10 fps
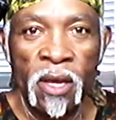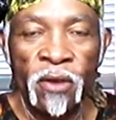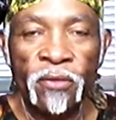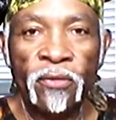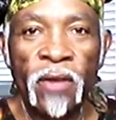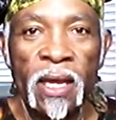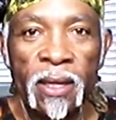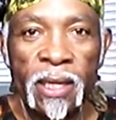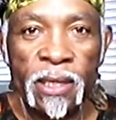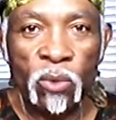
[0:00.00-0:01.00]

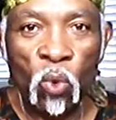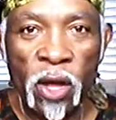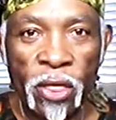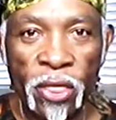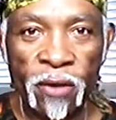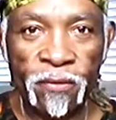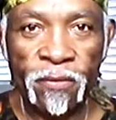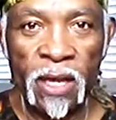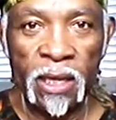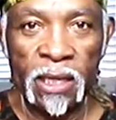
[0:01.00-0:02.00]
Feel it with the
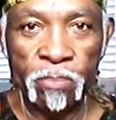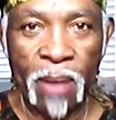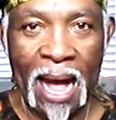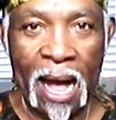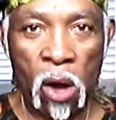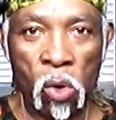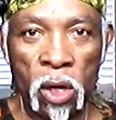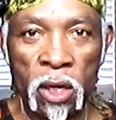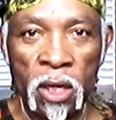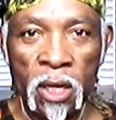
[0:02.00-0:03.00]
feeling
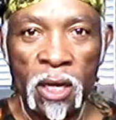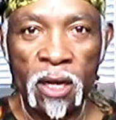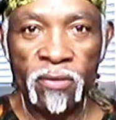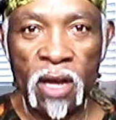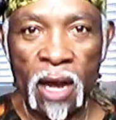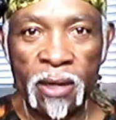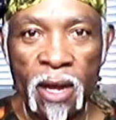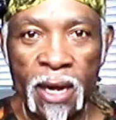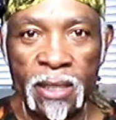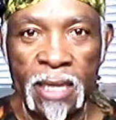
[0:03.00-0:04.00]
power of God,
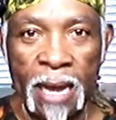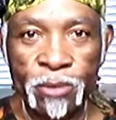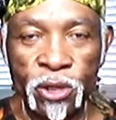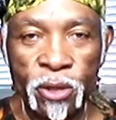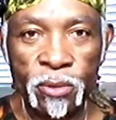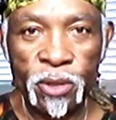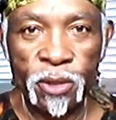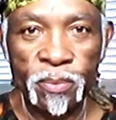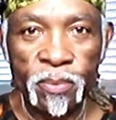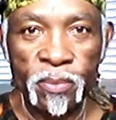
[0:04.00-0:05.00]
Goddess Absolute.
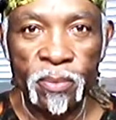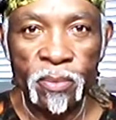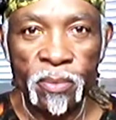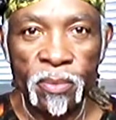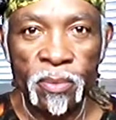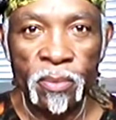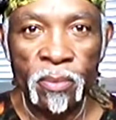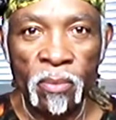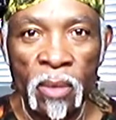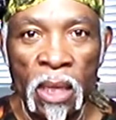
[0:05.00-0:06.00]

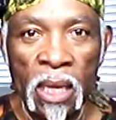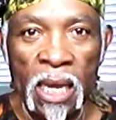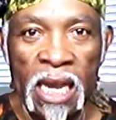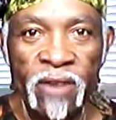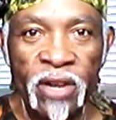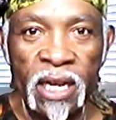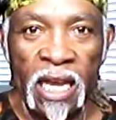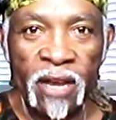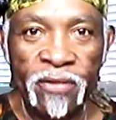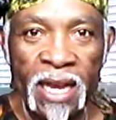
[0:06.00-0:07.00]

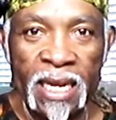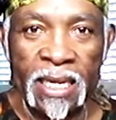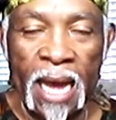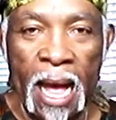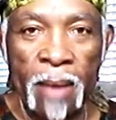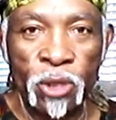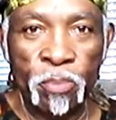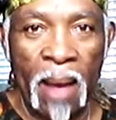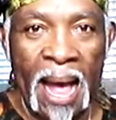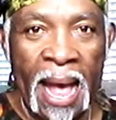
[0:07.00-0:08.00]
Even if in times
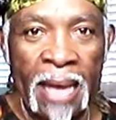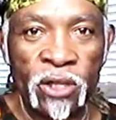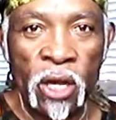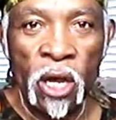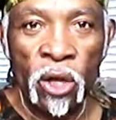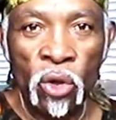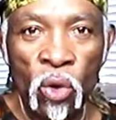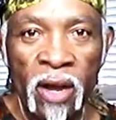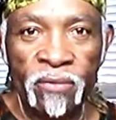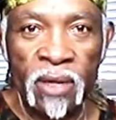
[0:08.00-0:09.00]
past
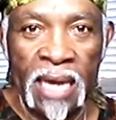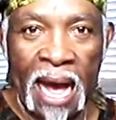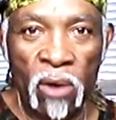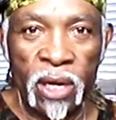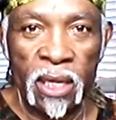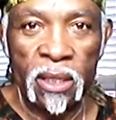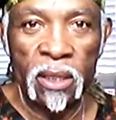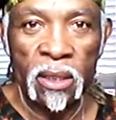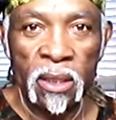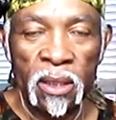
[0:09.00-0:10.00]
you have doubted
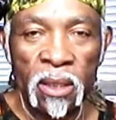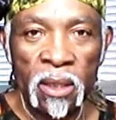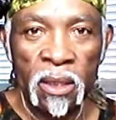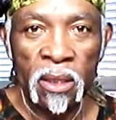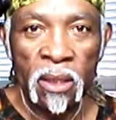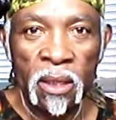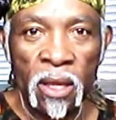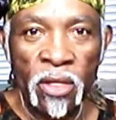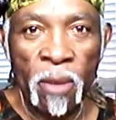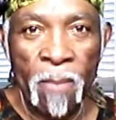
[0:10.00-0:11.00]

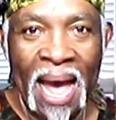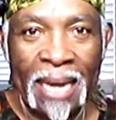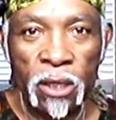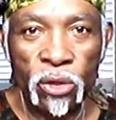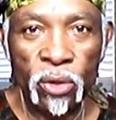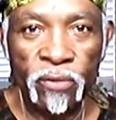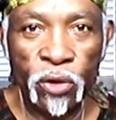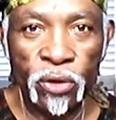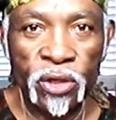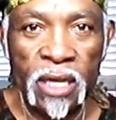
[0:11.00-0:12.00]
the magnitude of
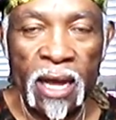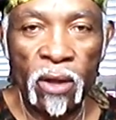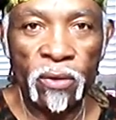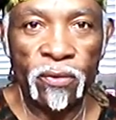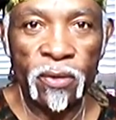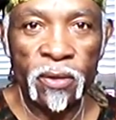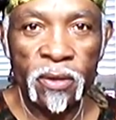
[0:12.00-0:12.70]
yourself,